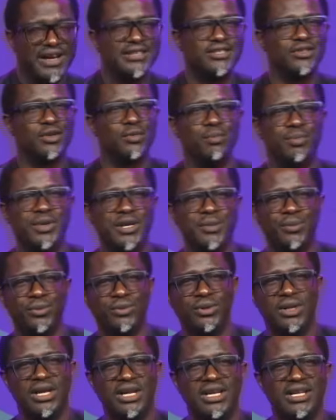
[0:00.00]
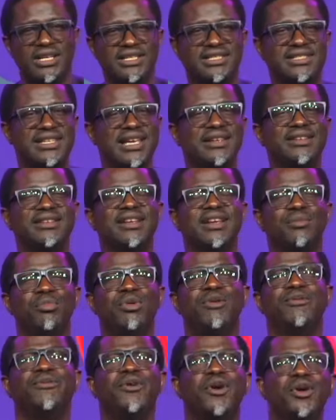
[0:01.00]
some people. He said,
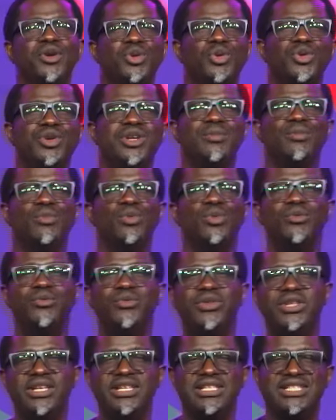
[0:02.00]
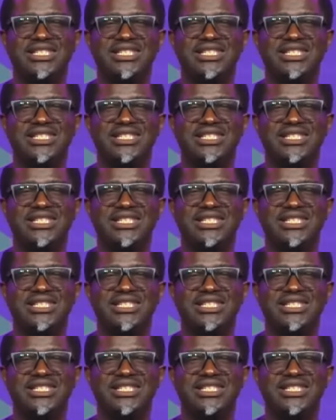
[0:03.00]
before you remove the